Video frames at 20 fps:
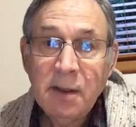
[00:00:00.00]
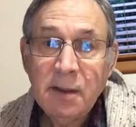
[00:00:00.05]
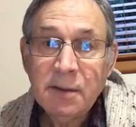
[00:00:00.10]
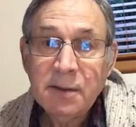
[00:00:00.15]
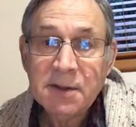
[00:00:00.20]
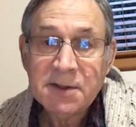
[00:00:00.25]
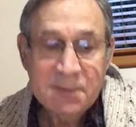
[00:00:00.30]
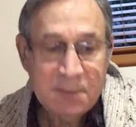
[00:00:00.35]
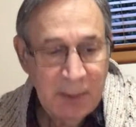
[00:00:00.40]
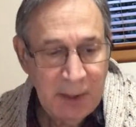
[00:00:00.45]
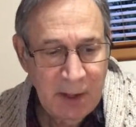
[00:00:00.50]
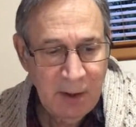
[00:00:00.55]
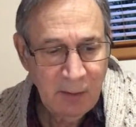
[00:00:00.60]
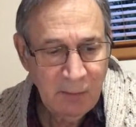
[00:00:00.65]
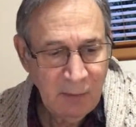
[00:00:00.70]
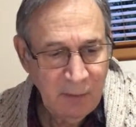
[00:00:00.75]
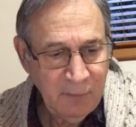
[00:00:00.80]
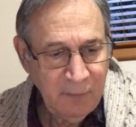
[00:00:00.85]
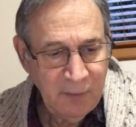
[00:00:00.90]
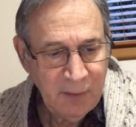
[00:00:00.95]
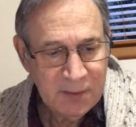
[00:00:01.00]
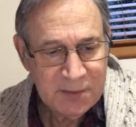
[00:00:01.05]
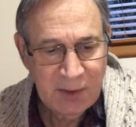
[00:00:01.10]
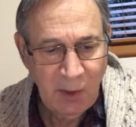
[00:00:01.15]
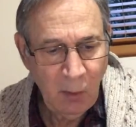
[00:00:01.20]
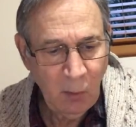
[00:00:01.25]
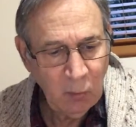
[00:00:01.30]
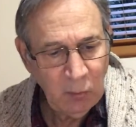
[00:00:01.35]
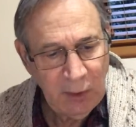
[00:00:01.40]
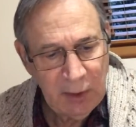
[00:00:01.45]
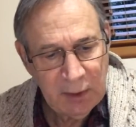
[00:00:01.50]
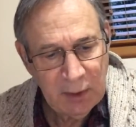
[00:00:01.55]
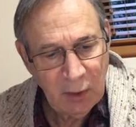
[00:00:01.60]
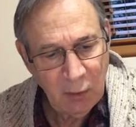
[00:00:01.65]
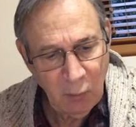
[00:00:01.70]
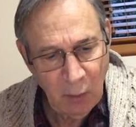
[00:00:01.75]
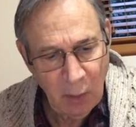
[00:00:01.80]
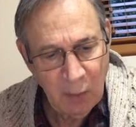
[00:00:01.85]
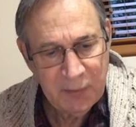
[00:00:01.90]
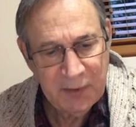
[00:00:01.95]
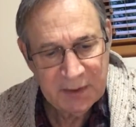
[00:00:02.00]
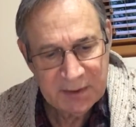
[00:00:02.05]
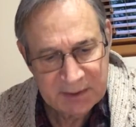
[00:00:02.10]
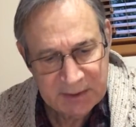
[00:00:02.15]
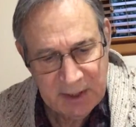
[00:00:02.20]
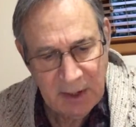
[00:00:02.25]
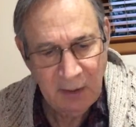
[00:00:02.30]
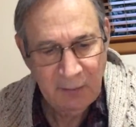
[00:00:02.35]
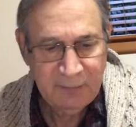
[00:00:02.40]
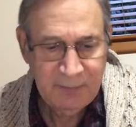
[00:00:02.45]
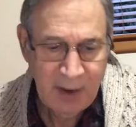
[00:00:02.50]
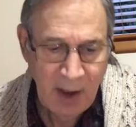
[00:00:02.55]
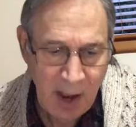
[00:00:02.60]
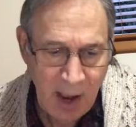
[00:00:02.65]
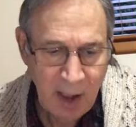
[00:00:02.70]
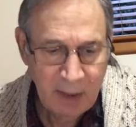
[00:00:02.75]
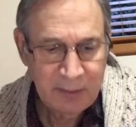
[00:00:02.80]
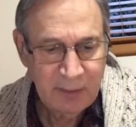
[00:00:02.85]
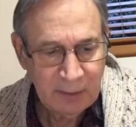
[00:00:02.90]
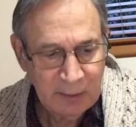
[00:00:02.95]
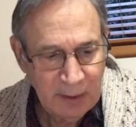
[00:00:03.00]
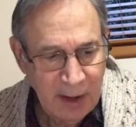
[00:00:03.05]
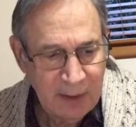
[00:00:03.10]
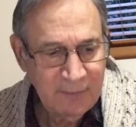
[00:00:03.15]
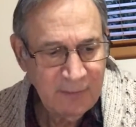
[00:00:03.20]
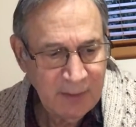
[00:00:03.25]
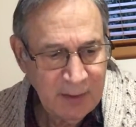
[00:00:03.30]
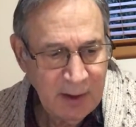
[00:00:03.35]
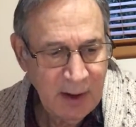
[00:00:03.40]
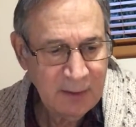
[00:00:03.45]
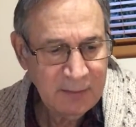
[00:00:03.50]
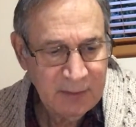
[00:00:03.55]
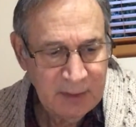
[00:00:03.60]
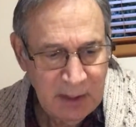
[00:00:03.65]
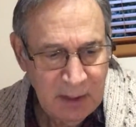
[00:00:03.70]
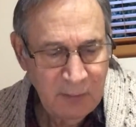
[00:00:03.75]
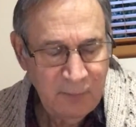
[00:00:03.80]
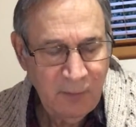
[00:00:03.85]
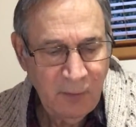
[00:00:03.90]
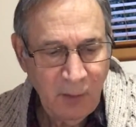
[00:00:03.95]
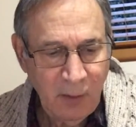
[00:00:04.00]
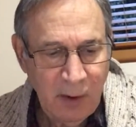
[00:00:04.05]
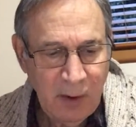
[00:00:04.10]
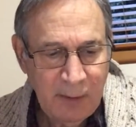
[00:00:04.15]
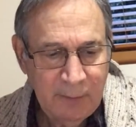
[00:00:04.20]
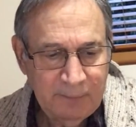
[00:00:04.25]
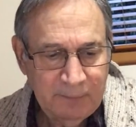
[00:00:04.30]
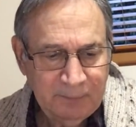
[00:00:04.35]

The speaker refers only to growth itself, not the life and death need for it.